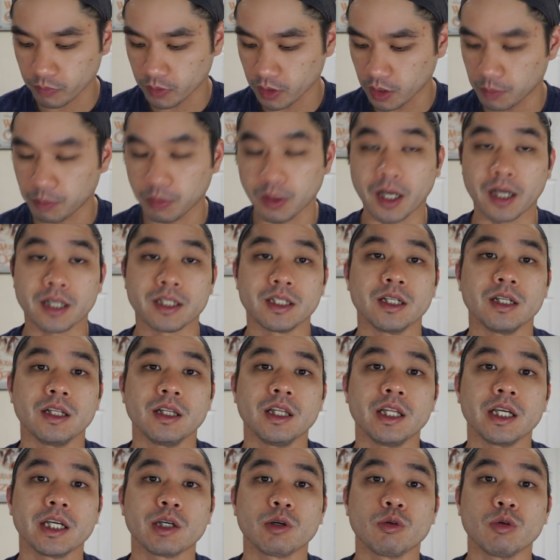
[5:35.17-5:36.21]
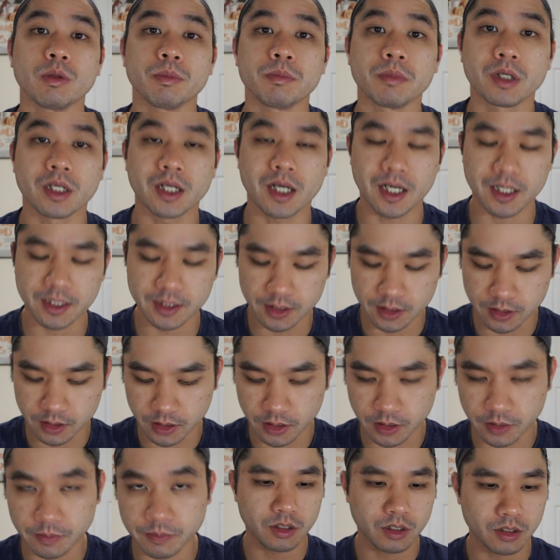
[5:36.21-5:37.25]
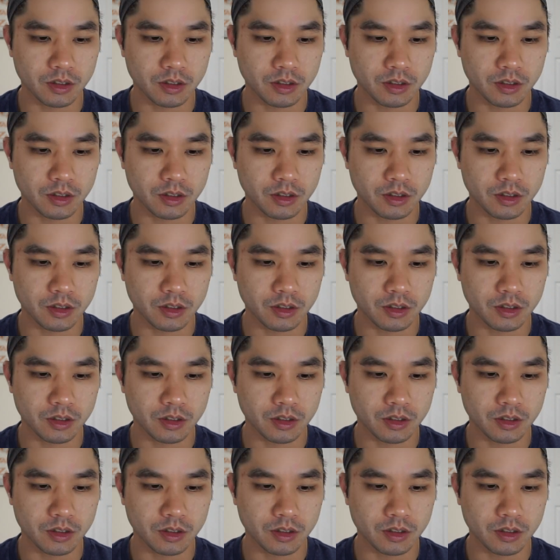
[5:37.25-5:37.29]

applied the liquid minoxidil,